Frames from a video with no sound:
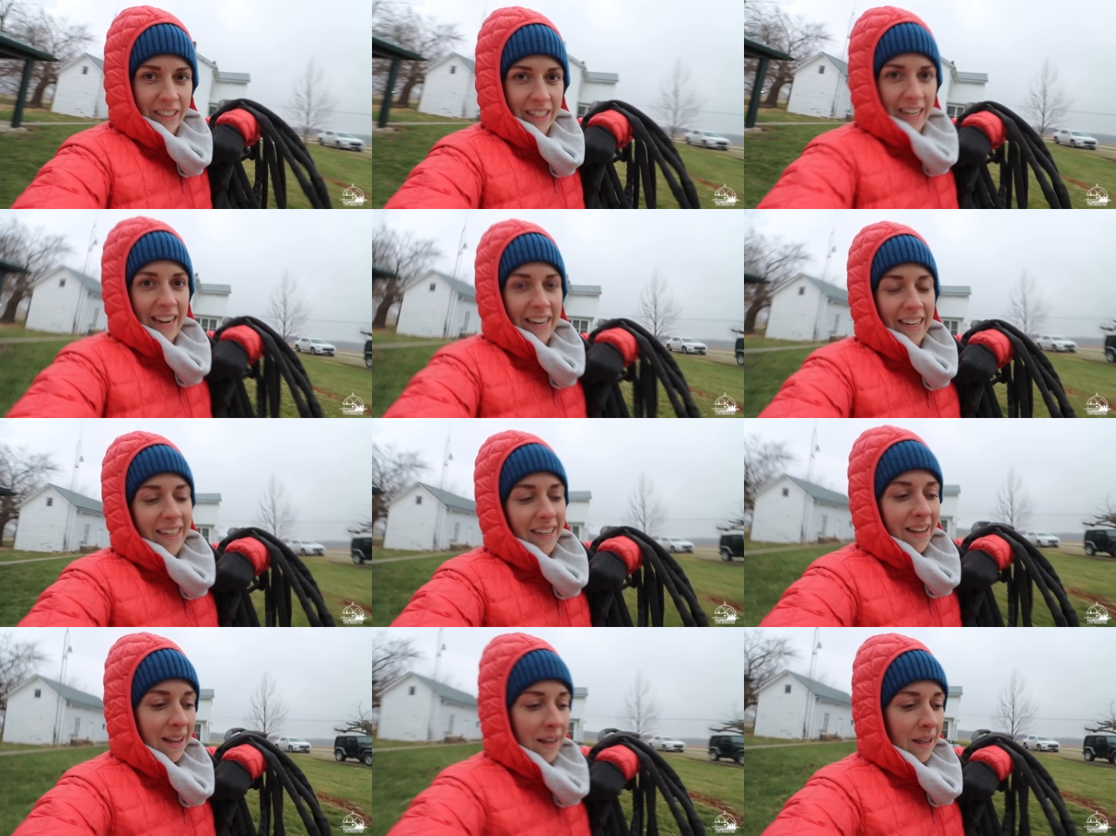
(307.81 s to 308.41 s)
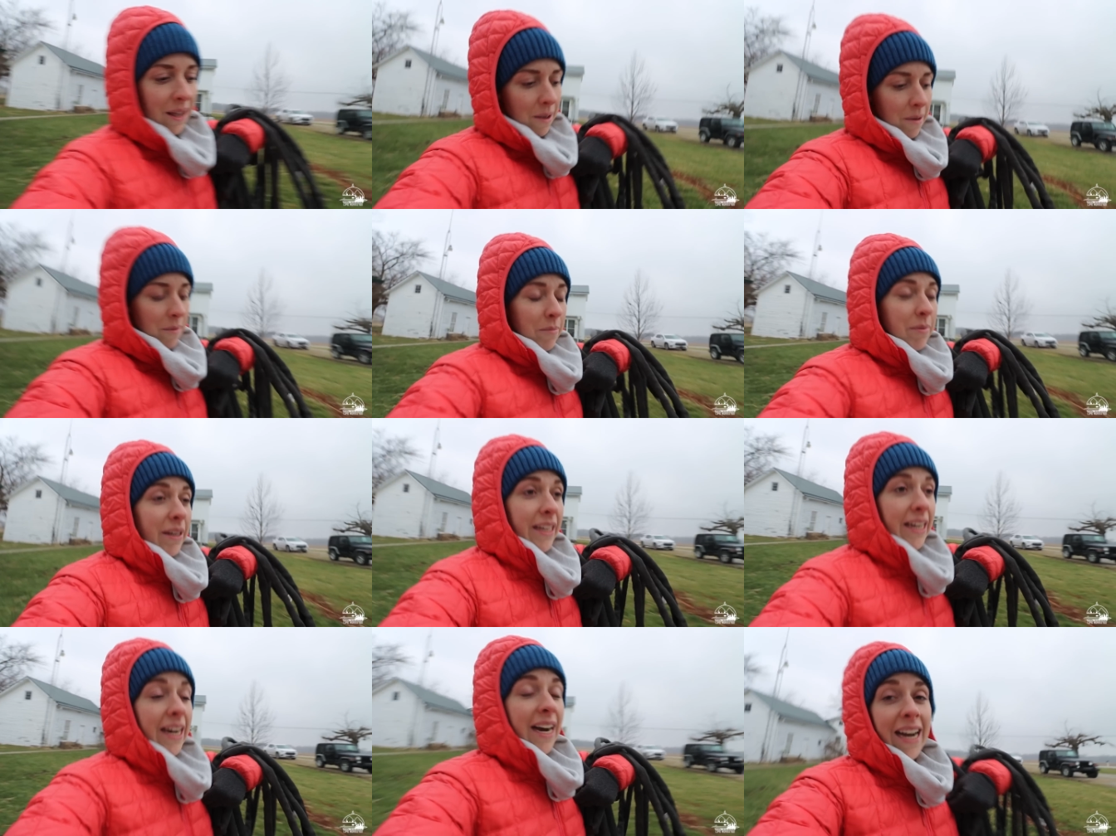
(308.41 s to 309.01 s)
tank,
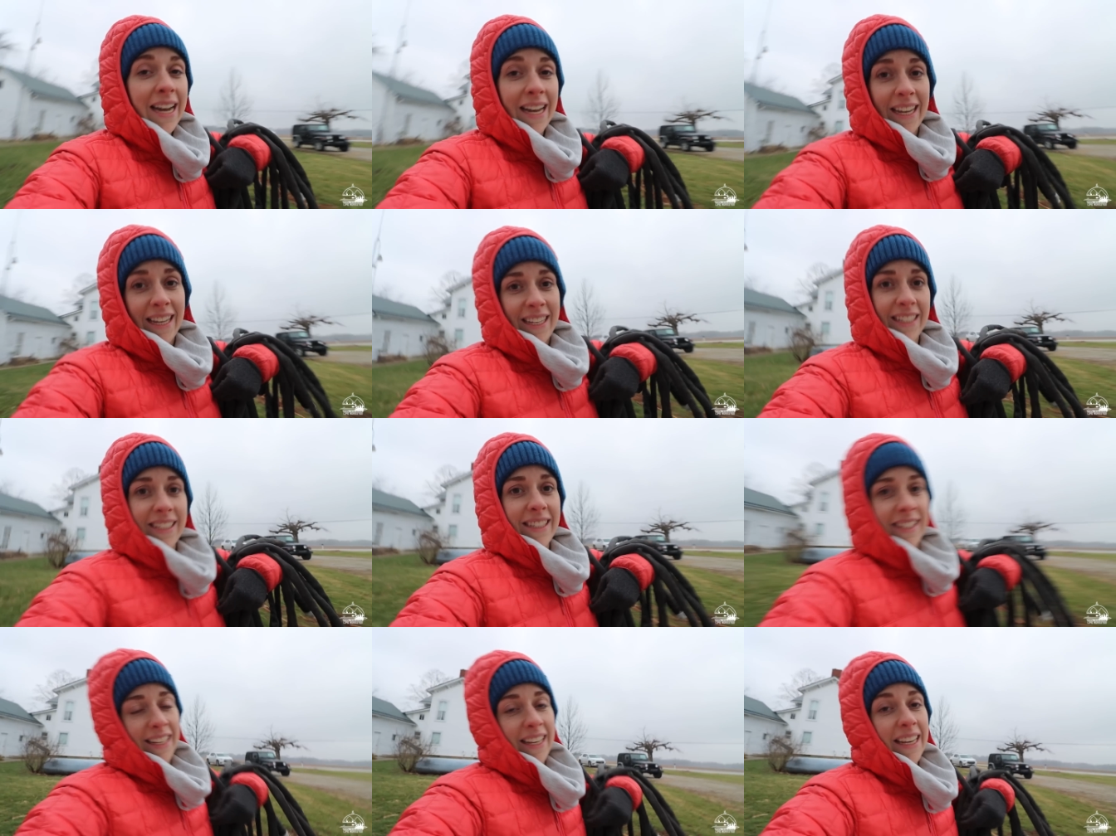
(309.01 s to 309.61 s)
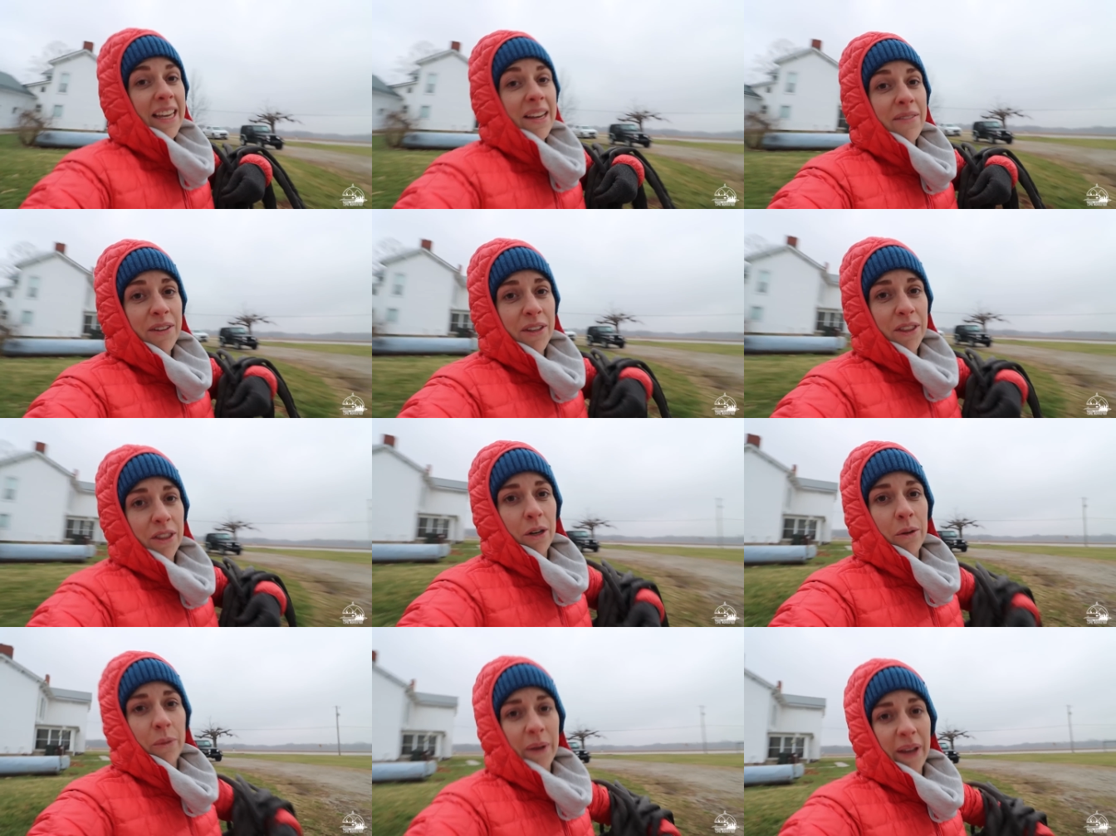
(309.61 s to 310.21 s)
because
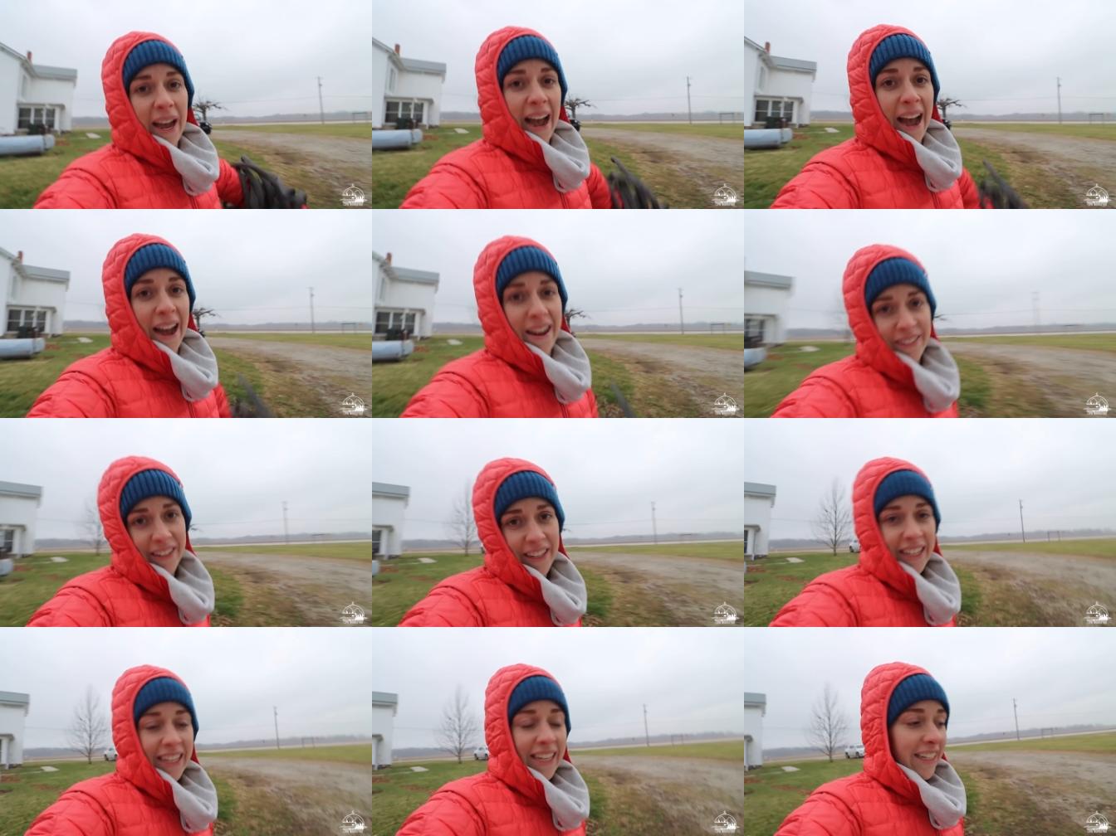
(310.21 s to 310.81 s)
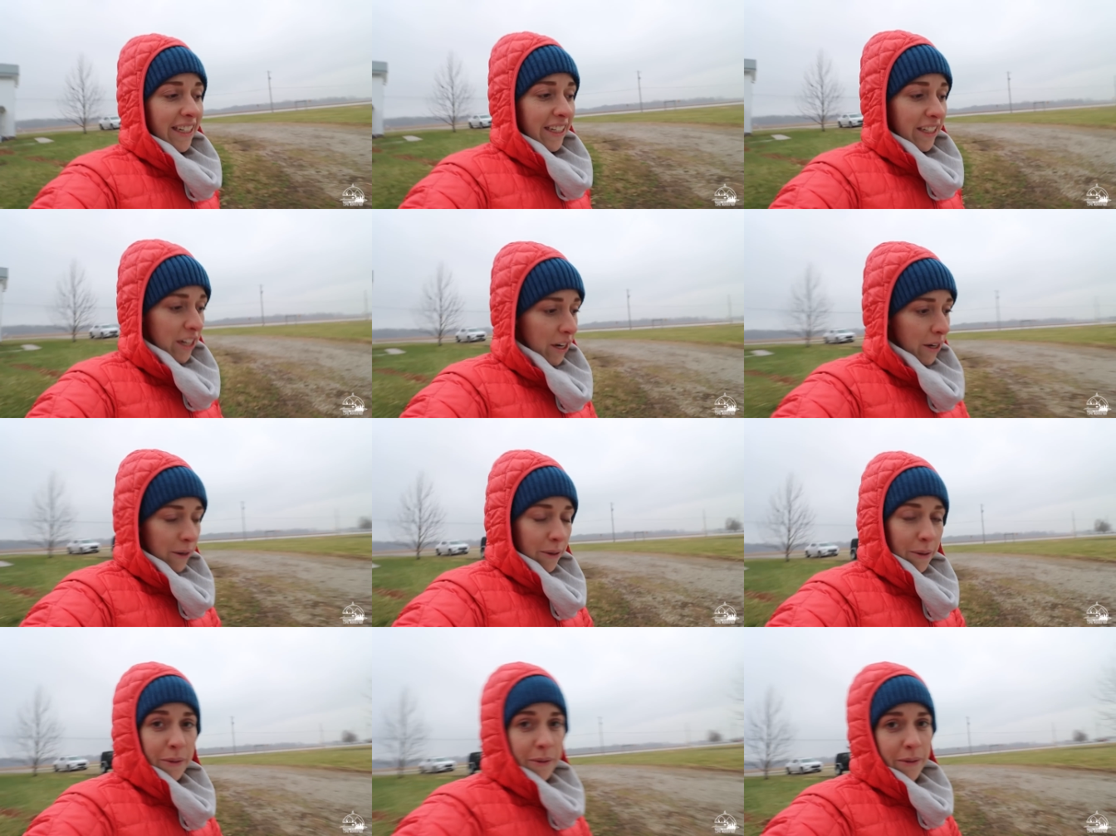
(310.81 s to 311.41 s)
even though we have a heated
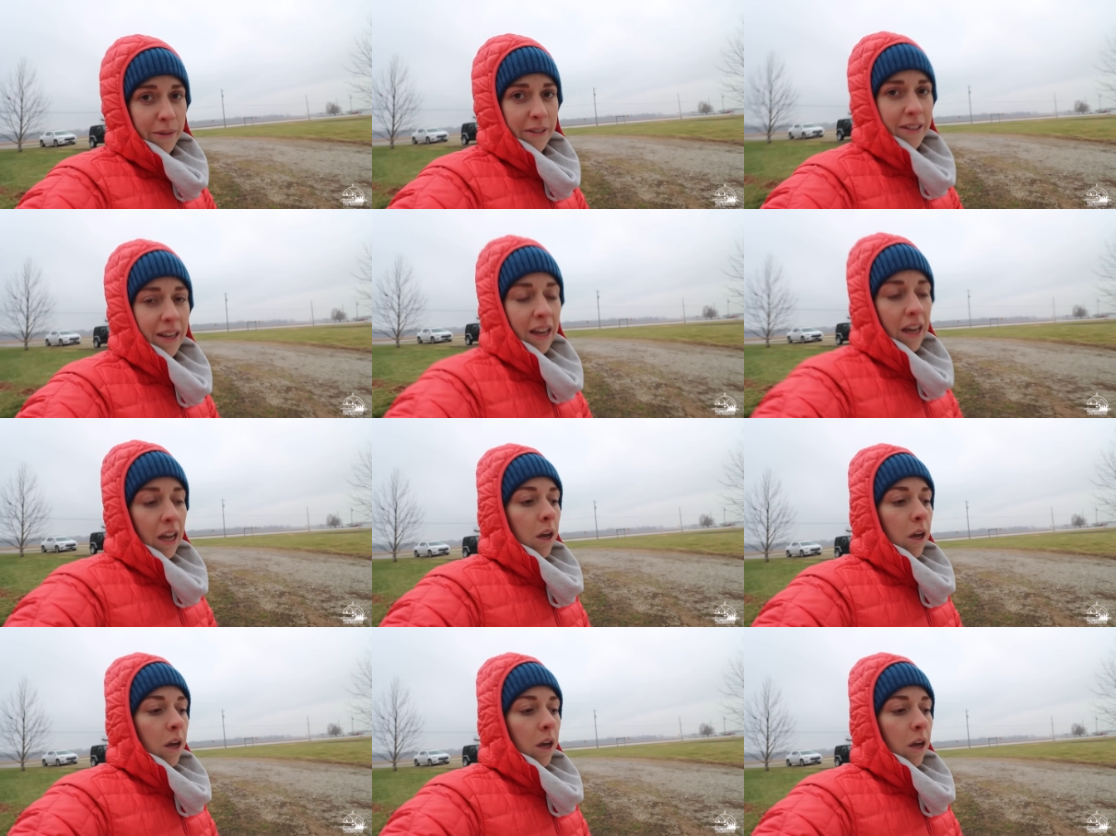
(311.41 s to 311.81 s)
hose,